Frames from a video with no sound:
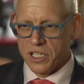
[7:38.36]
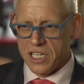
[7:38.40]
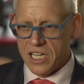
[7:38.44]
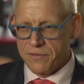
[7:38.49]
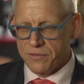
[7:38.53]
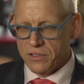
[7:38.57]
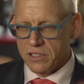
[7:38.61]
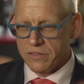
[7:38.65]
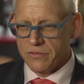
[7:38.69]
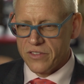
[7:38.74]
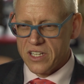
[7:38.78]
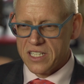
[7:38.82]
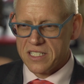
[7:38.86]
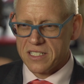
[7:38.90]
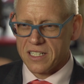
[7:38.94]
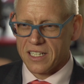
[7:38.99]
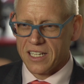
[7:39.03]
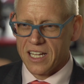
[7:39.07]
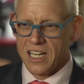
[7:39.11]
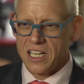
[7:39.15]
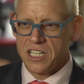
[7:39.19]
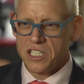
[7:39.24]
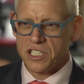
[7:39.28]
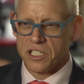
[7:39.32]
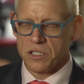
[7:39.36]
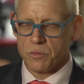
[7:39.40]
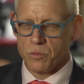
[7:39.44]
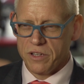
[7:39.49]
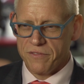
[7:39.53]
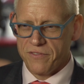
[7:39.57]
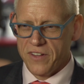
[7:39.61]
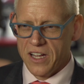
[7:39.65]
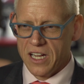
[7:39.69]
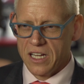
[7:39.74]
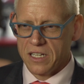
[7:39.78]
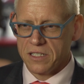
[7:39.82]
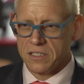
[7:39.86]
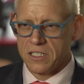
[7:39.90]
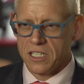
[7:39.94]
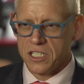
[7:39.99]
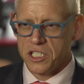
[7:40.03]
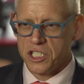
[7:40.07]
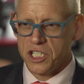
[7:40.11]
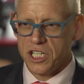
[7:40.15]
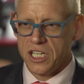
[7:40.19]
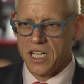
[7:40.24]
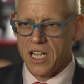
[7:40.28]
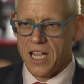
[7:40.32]
careful investigation, we found that
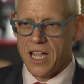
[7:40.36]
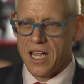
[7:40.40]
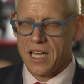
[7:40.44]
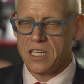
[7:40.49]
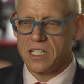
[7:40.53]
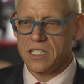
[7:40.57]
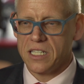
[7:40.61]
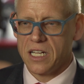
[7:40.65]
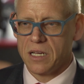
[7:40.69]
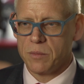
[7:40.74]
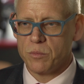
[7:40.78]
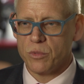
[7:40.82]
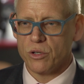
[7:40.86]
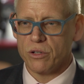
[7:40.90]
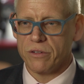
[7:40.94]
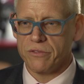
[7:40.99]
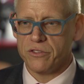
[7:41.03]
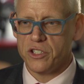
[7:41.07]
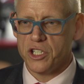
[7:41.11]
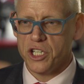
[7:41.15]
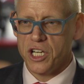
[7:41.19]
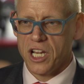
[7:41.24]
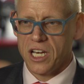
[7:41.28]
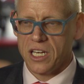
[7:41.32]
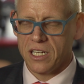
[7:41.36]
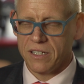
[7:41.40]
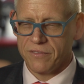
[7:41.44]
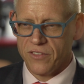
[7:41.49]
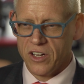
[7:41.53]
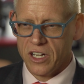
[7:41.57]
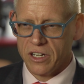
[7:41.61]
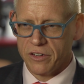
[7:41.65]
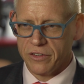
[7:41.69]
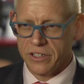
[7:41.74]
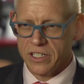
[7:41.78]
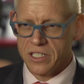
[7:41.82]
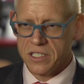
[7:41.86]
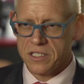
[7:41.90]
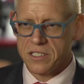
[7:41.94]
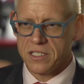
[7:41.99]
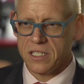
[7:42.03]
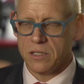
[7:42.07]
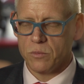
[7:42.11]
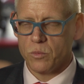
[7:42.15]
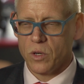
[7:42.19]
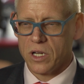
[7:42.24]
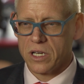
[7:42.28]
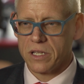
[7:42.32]
she had a number of genetic variants
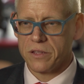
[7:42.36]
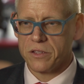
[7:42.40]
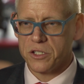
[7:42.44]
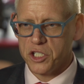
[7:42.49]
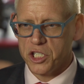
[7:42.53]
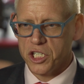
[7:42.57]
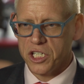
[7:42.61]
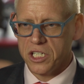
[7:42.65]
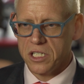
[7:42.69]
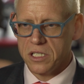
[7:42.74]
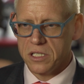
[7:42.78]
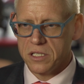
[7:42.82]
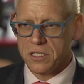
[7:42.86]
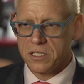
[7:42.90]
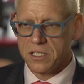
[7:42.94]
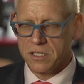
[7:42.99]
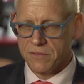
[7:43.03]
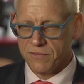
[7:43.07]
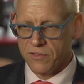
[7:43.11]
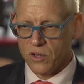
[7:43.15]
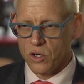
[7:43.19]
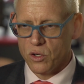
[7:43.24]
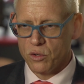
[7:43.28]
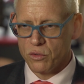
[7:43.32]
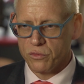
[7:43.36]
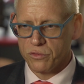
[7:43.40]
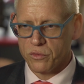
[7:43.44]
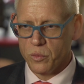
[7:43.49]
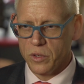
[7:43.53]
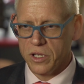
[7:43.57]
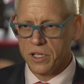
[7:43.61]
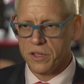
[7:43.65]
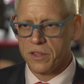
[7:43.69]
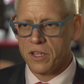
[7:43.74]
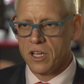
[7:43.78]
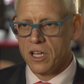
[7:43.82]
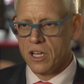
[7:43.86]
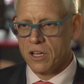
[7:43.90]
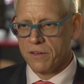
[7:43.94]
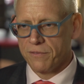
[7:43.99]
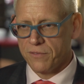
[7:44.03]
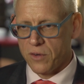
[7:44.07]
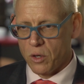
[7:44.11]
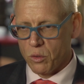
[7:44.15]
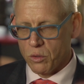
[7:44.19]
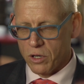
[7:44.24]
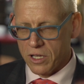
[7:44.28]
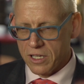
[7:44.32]
in one of the genes involved with
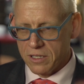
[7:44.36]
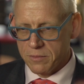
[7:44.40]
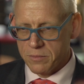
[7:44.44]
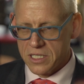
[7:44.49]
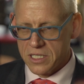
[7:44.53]
folate